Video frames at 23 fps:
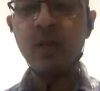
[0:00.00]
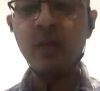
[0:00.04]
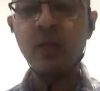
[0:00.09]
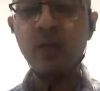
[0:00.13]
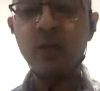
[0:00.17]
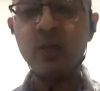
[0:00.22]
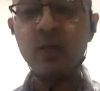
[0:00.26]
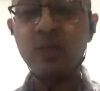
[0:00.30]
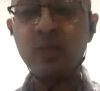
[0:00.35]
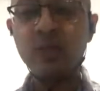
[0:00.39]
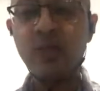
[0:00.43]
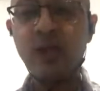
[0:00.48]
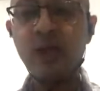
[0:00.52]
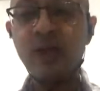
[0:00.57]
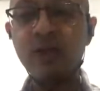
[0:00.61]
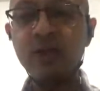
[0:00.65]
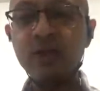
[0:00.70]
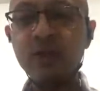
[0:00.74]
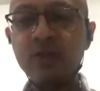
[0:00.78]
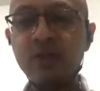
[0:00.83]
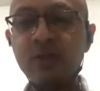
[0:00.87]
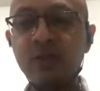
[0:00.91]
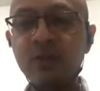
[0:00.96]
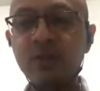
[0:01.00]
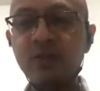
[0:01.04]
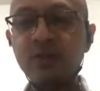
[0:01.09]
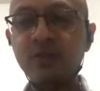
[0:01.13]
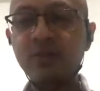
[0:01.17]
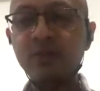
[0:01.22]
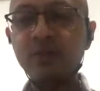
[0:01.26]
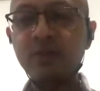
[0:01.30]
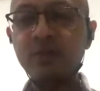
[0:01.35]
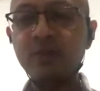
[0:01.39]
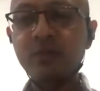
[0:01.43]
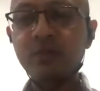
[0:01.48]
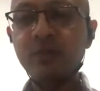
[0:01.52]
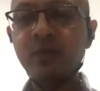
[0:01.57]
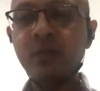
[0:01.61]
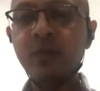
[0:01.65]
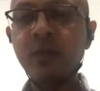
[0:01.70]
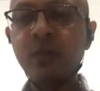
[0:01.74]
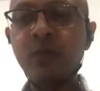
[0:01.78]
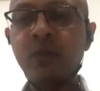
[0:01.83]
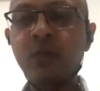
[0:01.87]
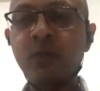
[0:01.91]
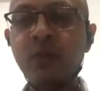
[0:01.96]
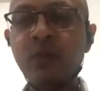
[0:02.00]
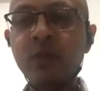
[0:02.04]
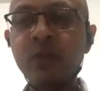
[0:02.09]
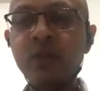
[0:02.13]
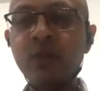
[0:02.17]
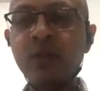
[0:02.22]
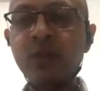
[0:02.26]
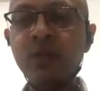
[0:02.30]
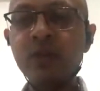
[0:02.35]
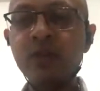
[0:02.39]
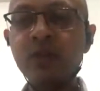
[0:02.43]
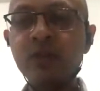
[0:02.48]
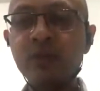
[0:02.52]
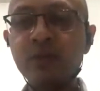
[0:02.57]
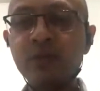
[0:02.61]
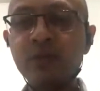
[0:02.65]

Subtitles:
huge challenge for the